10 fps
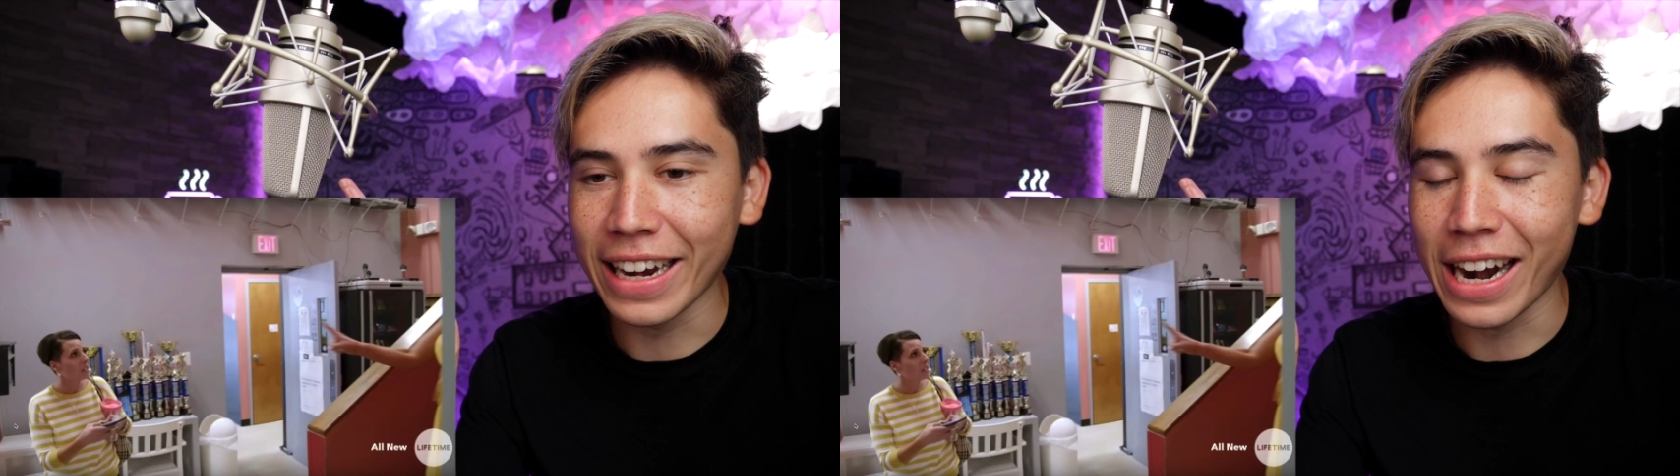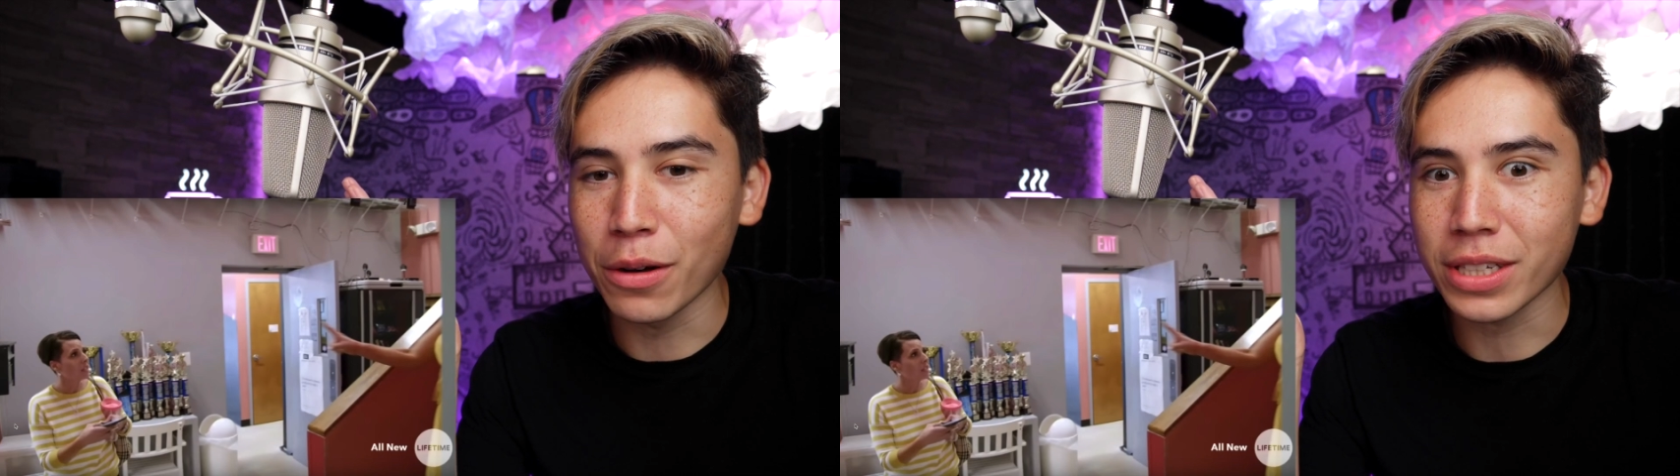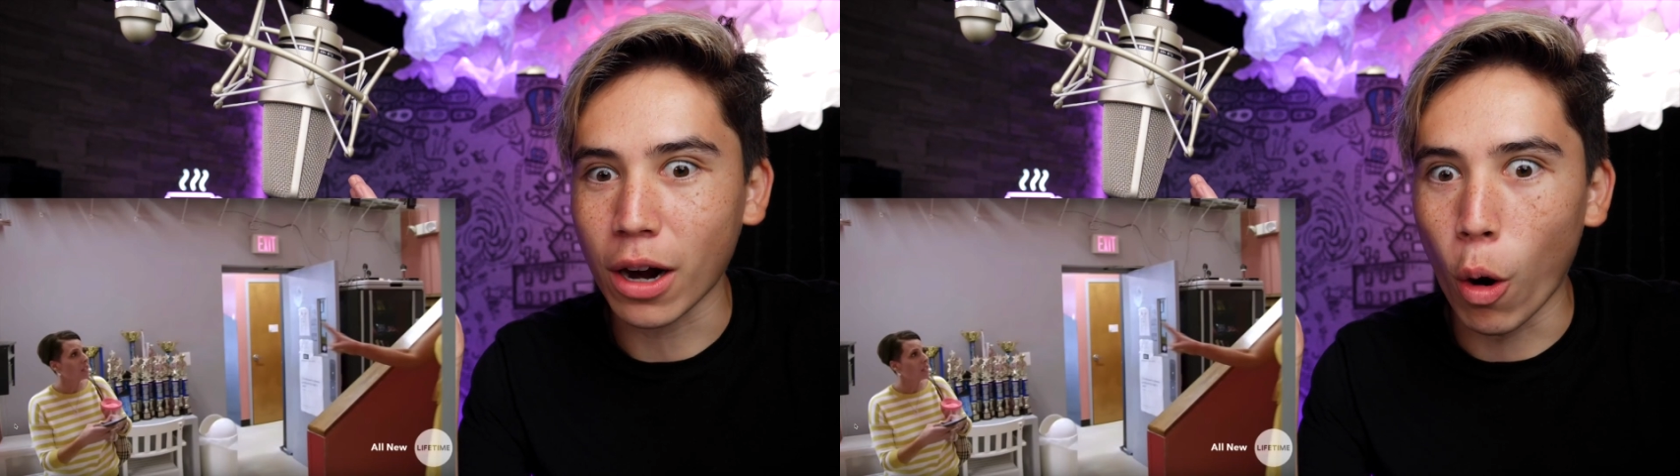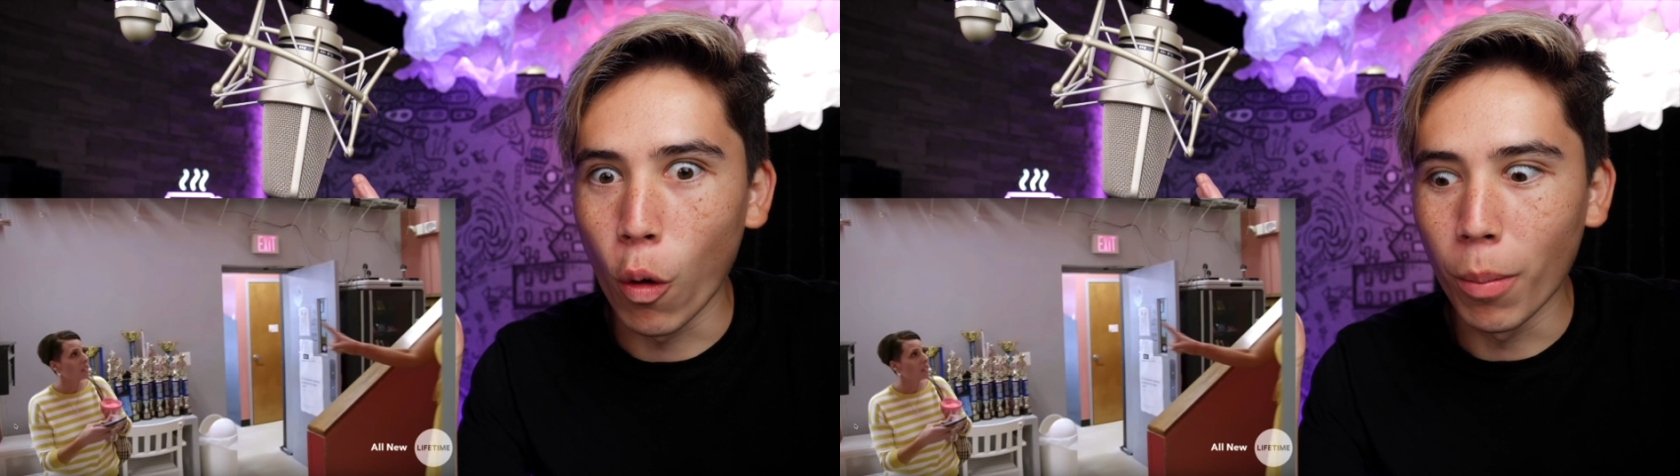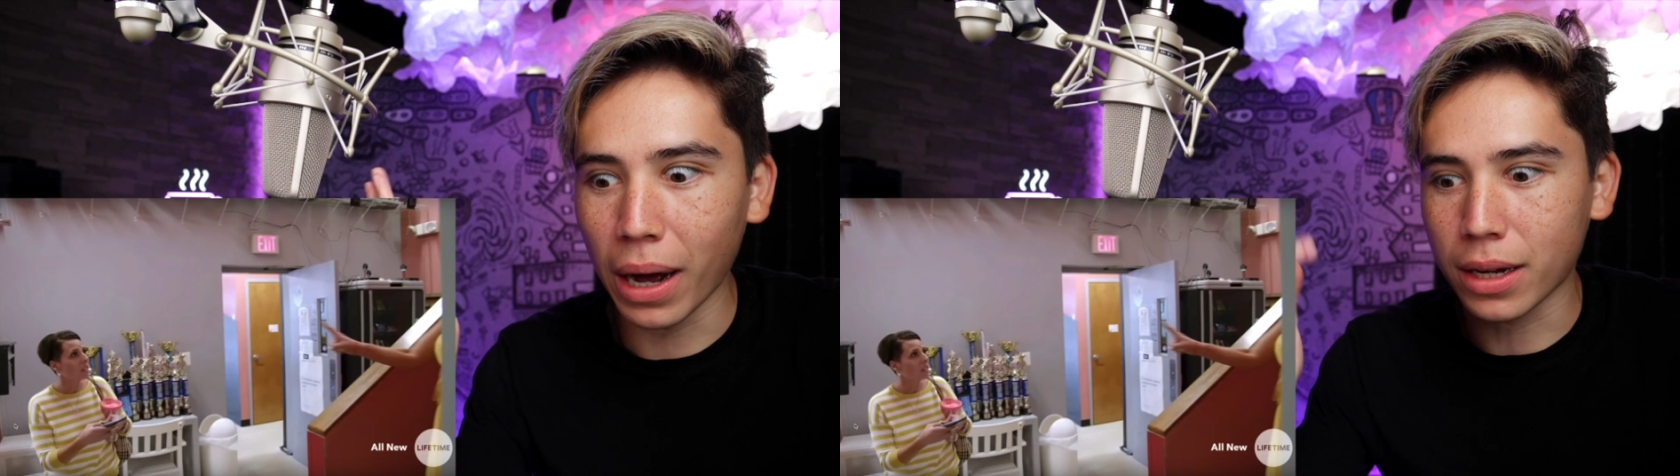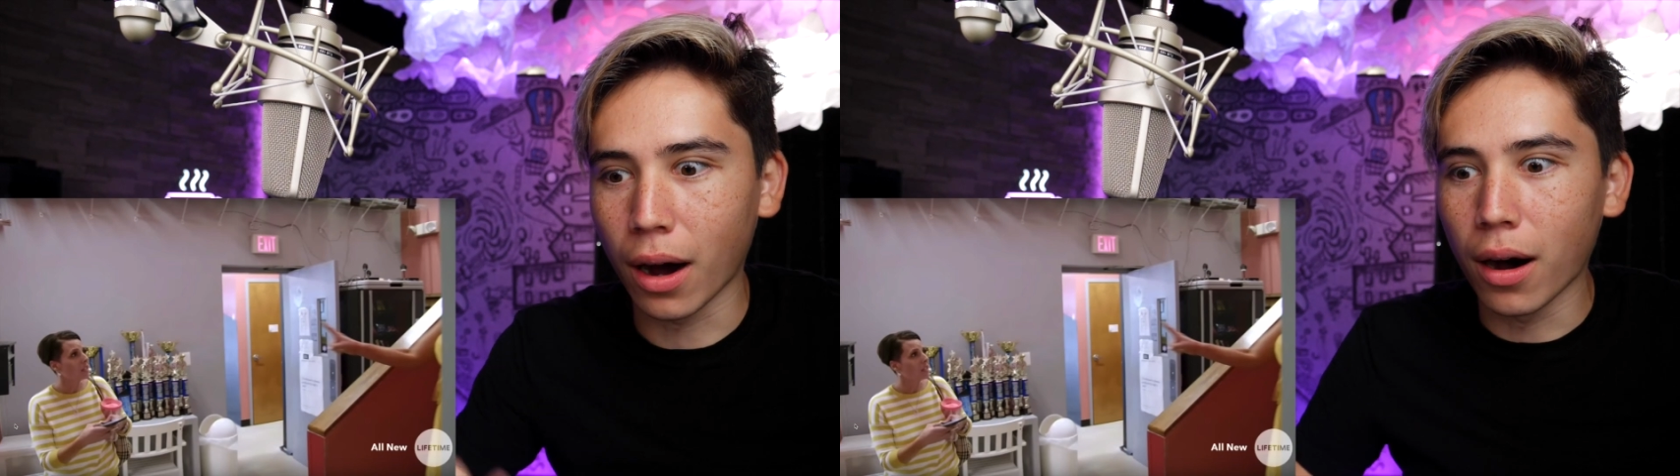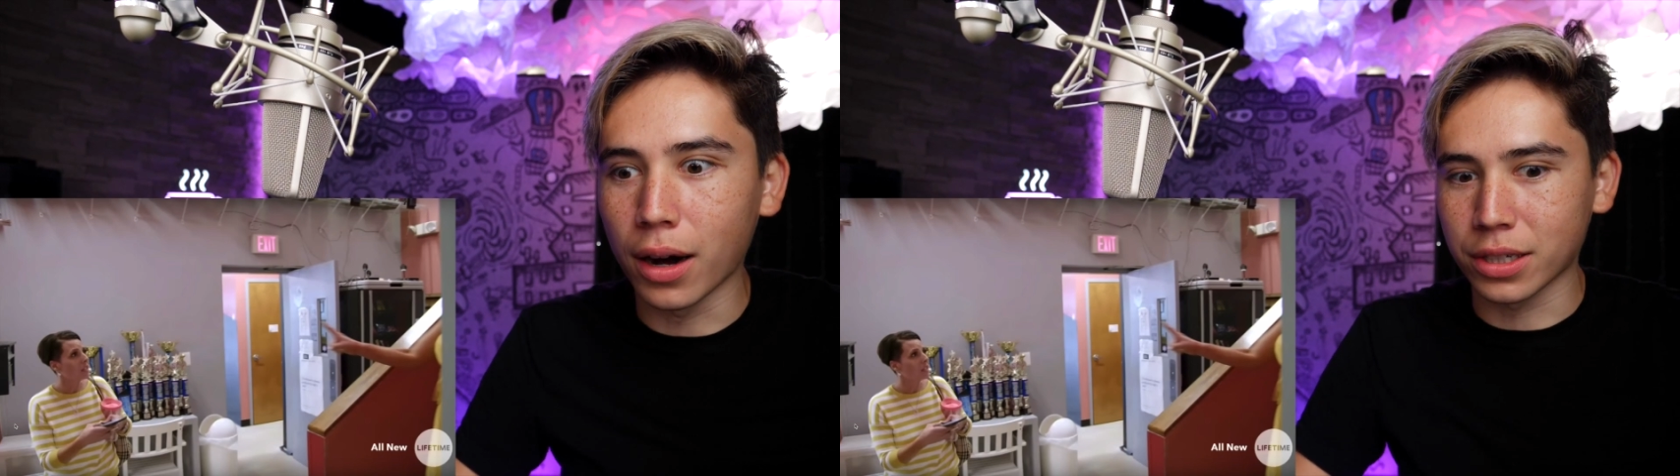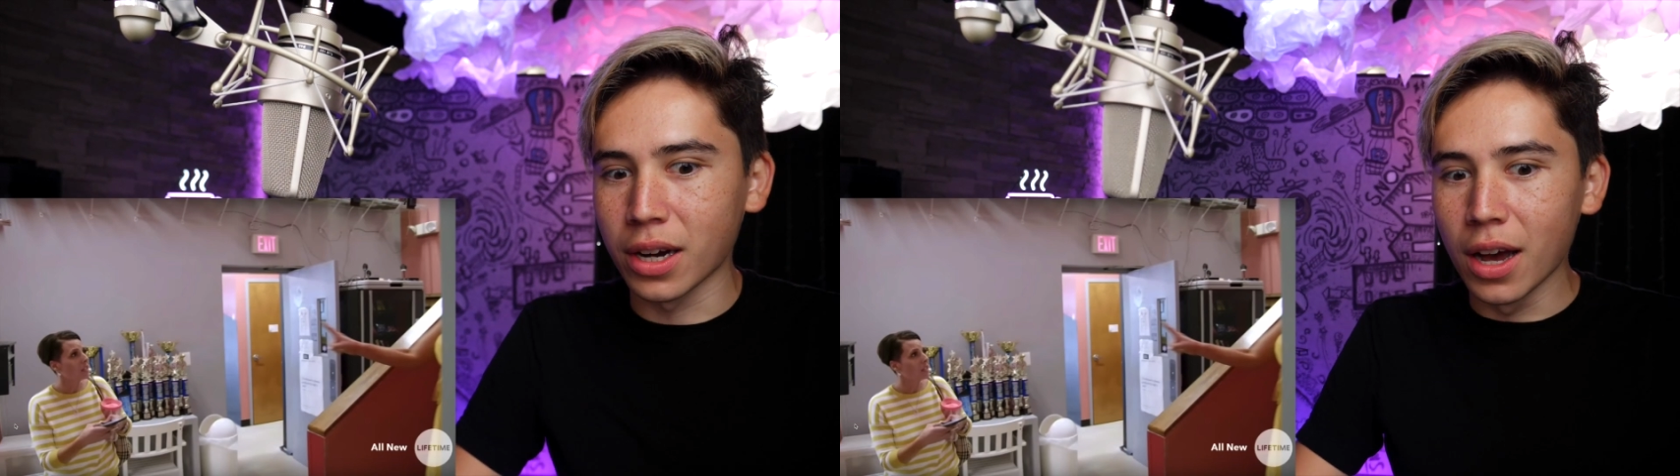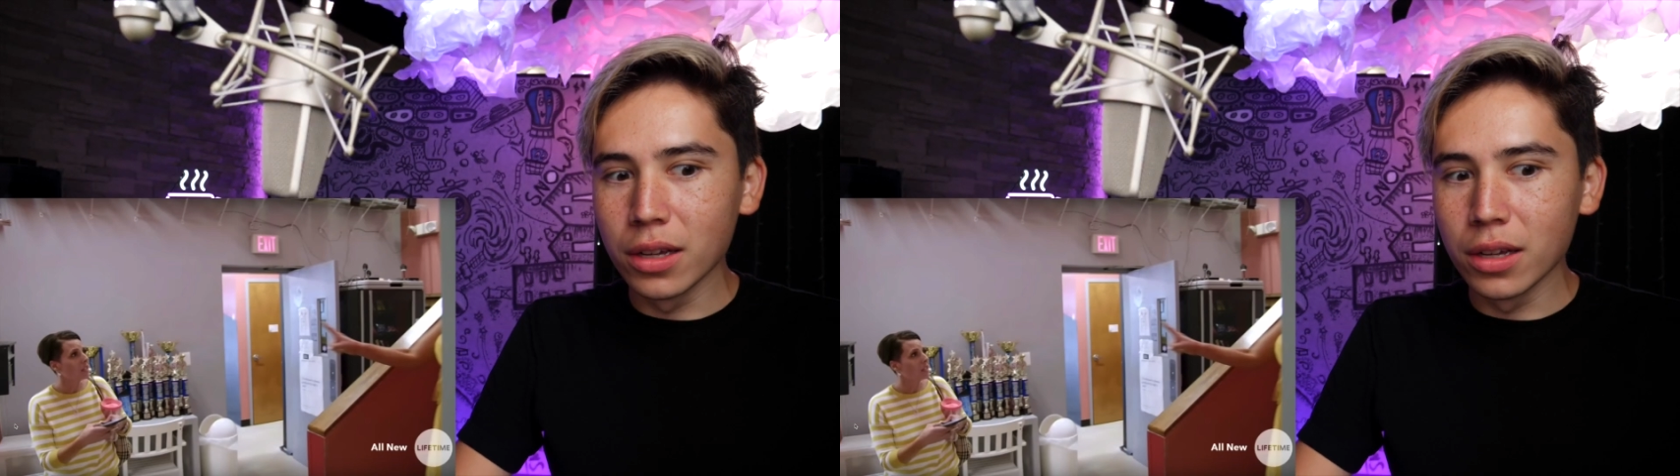and I was like, "Oh my gosh,